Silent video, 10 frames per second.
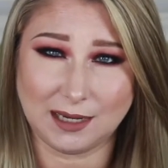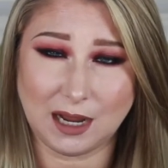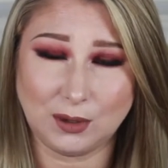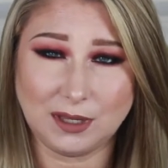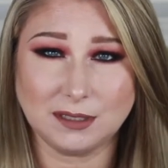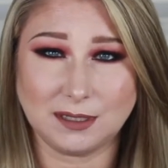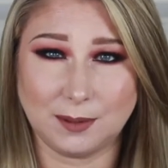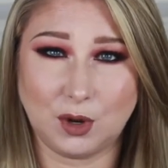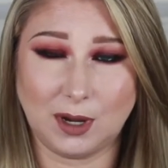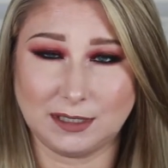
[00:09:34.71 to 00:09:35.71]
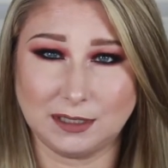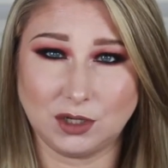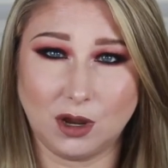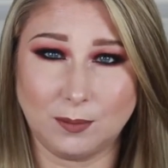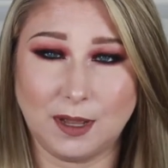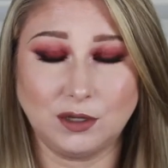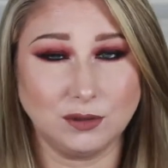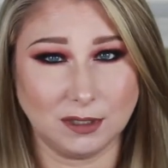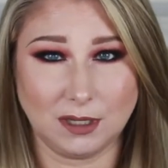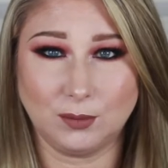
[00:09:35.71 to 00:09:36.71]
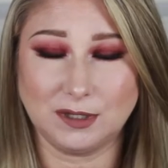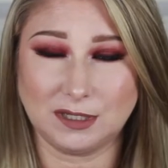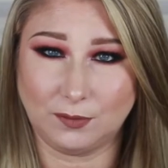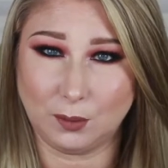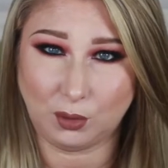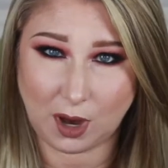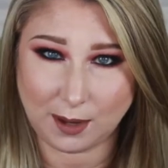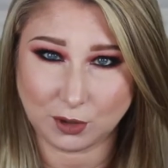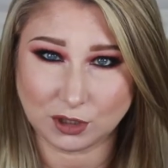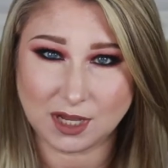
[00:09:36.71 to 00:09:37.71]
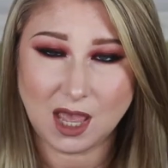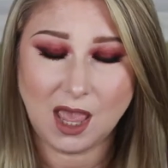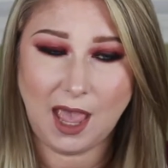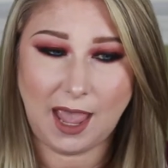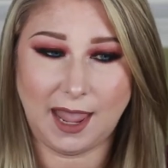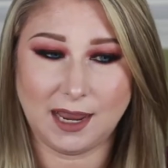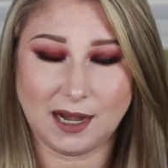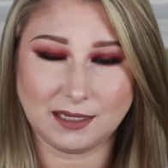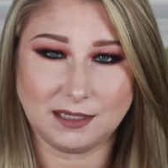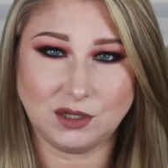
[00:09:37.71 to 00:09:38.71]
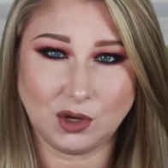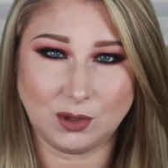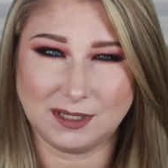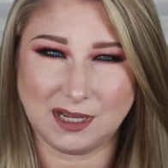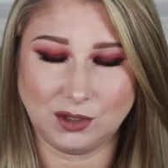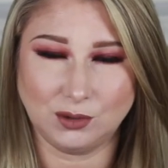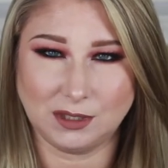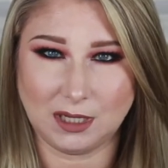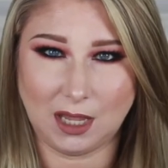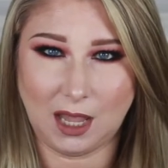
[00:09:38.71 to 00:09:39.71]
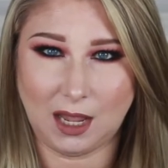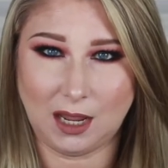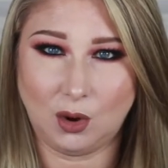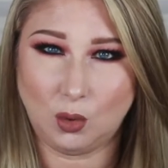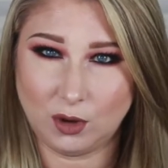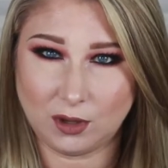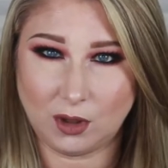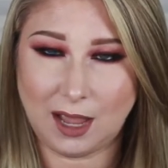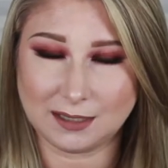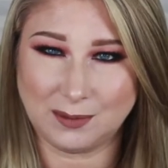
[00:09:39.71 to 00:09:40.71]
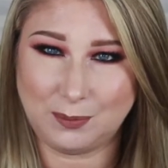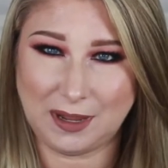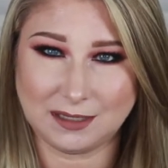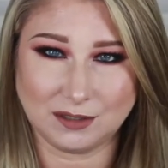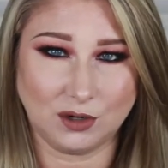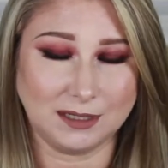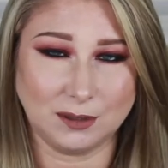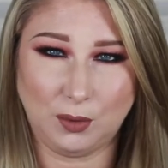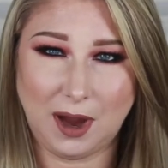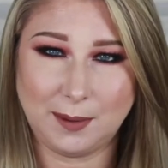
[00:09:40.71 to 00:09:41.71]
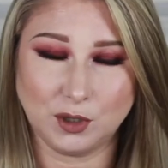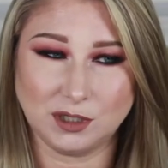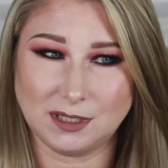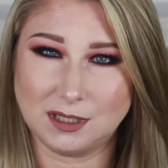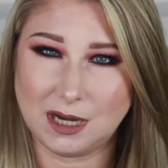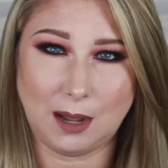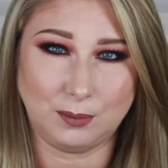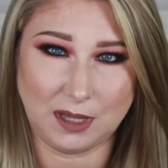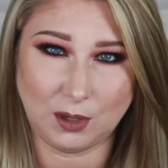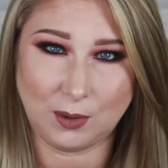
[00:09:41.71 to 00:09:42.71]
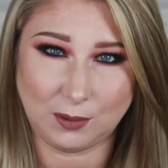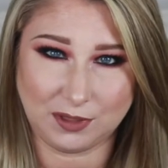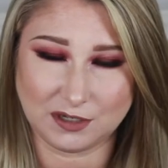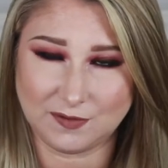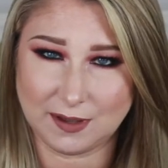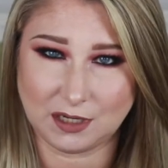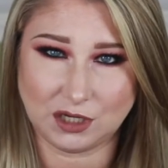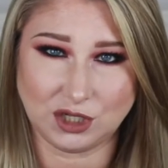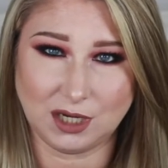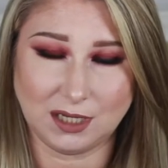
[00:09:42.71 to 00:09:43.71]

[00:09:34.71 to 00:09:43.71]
Now in the demo I did talk about using it with different primers, and I did notice that using a oil as a base or as a primer did not play well with this foundation.